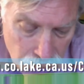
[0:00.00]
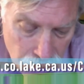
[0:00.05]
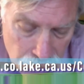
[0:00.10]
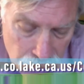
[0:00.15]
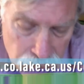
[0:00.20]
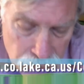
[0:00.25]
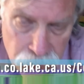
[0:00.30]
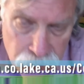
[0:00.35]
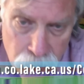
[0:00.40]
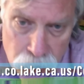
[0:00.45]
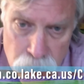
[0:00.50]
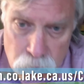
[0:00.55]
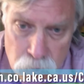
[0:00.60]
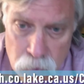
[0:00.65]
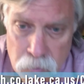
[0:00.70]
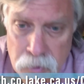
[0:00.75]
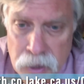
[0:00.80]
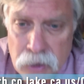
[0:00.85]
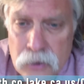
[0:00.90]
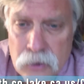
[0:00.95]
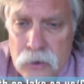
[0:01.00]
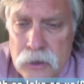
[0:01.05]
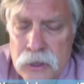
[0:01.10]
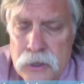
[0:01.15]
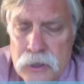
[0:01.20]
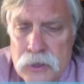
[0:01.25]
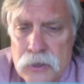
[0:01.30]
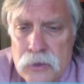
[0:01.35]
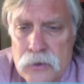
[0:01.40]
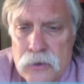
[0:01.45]
Folks with medical
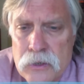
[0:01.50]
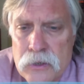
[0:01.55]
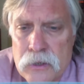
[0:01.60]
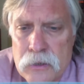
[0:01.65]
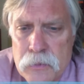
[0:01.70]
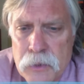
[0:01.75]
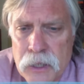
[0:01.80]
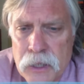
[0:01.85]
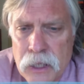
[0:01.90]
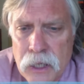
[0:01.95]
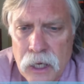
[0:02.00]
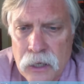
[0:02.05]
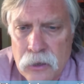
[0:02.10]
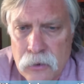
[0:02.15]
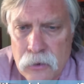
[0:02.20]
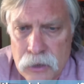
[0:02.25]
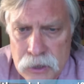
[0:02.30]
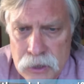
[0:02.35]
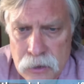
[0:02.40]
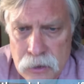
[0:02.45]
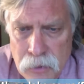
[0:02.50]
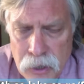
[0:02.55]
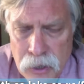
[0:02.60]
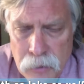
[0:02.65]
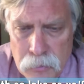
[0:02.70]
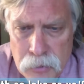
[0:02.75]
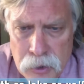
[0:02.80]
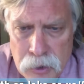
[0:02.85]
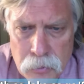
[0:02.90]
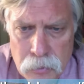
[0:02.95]
issues, there's been a lot of question
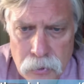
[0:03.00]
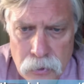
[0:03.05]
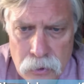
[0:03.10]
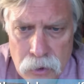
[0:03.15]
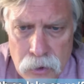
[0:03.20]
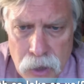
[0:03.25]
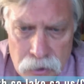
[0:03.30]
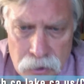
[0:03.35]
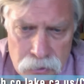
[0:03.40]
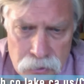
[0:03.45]
about people under